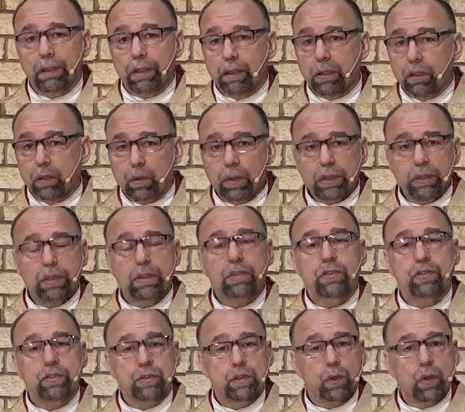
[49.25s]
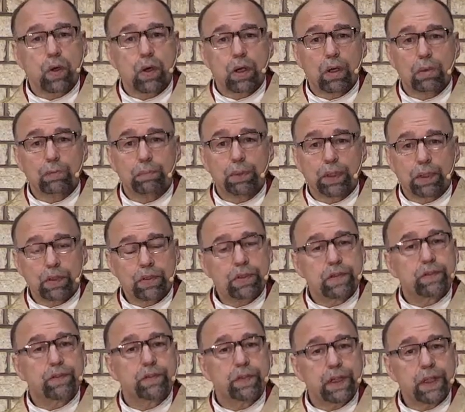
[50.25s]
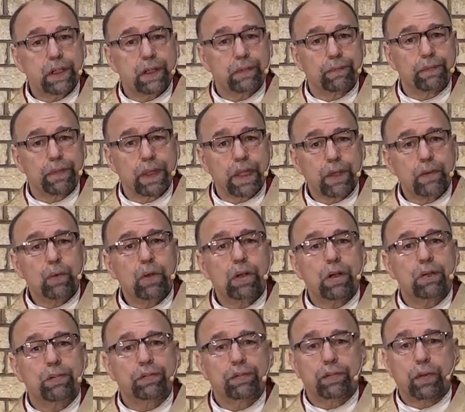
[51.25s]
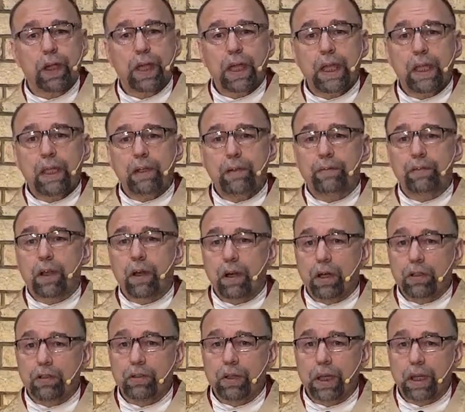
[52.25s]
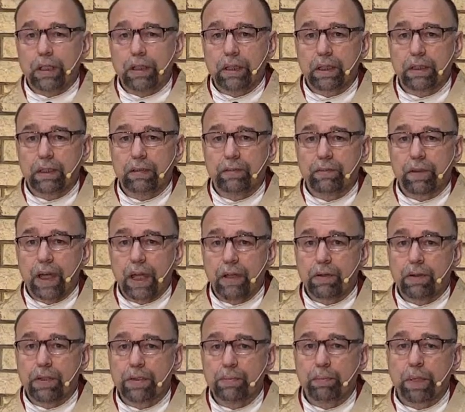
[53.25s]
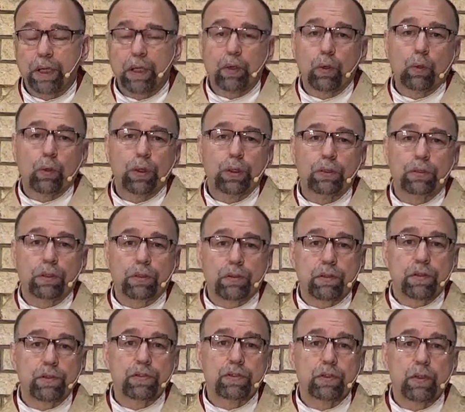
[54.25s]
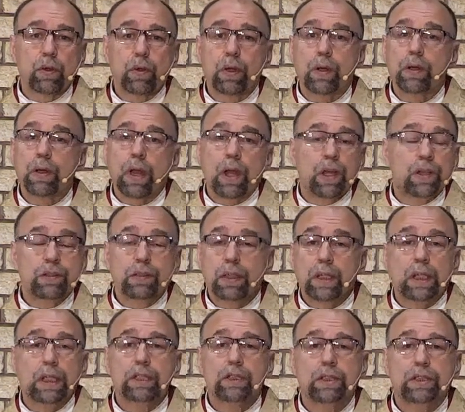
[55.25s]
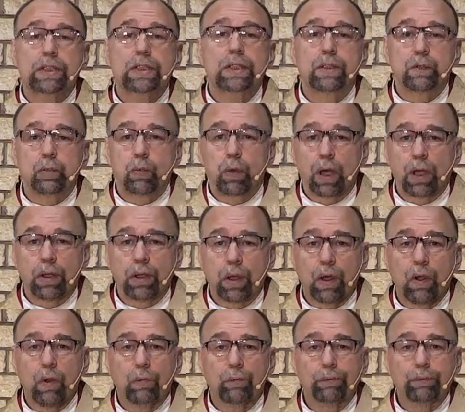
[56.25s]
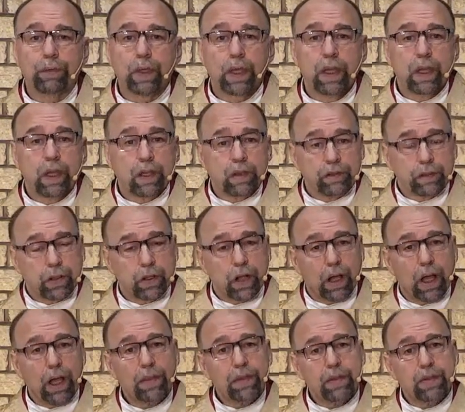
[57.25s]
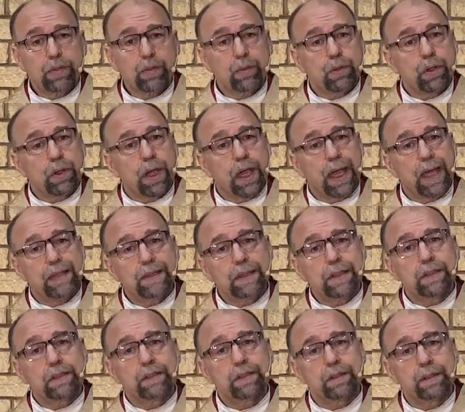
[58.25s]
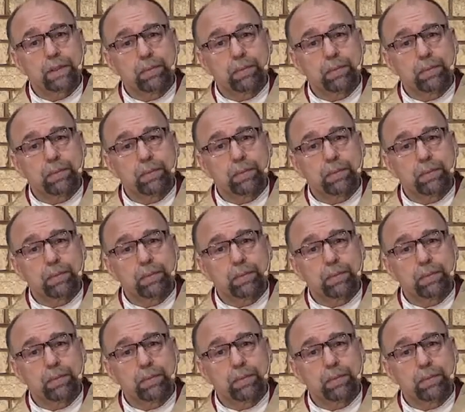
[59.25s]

going to the store produced fear. They were afraid of contracting the virus by going to the store, so they just didn't want to go. For others, were hesitant to